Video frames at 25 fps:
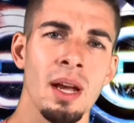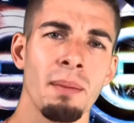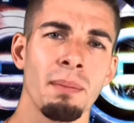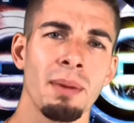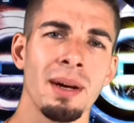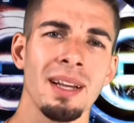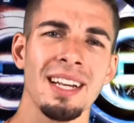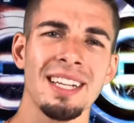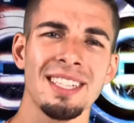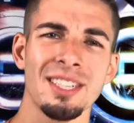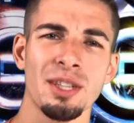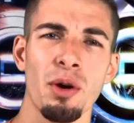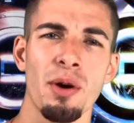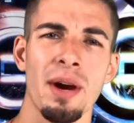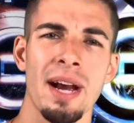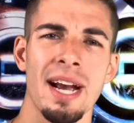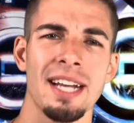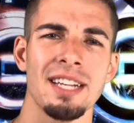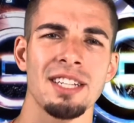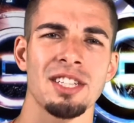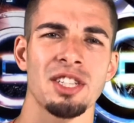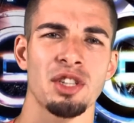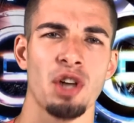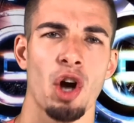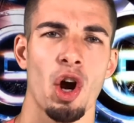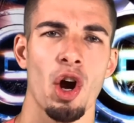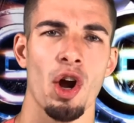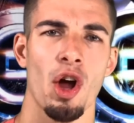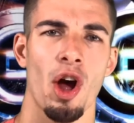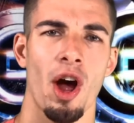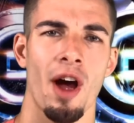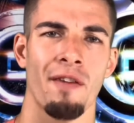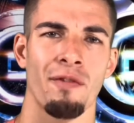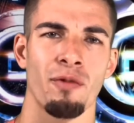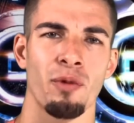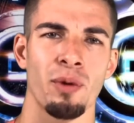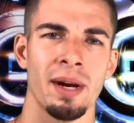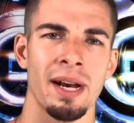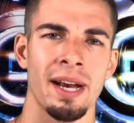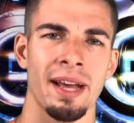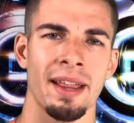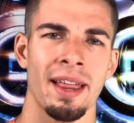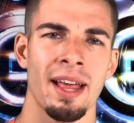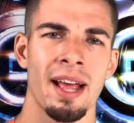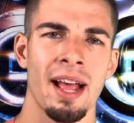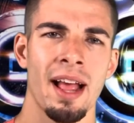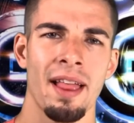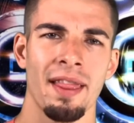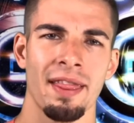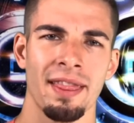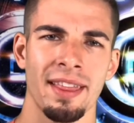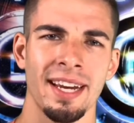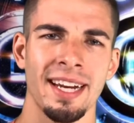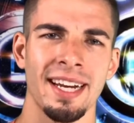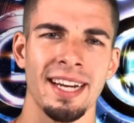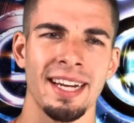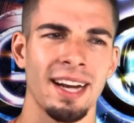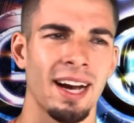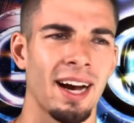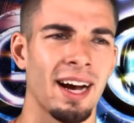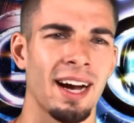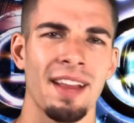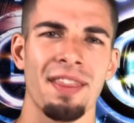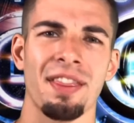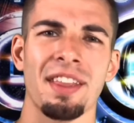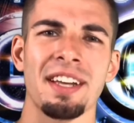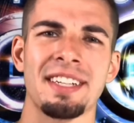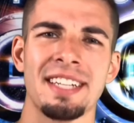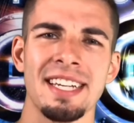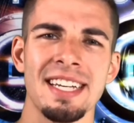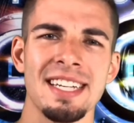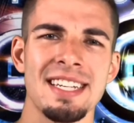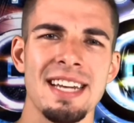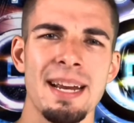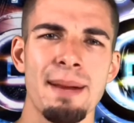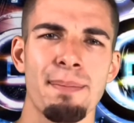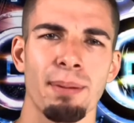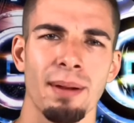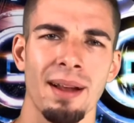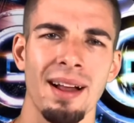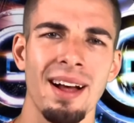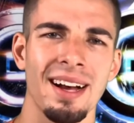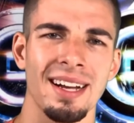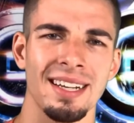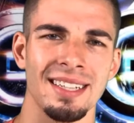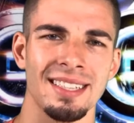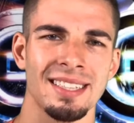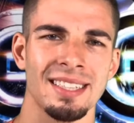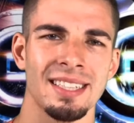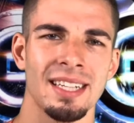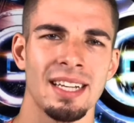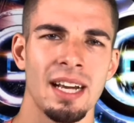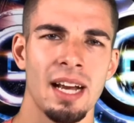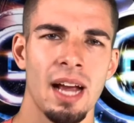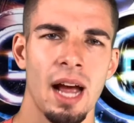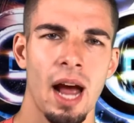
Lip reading: But let's go ahead and start off with the Disney Plus.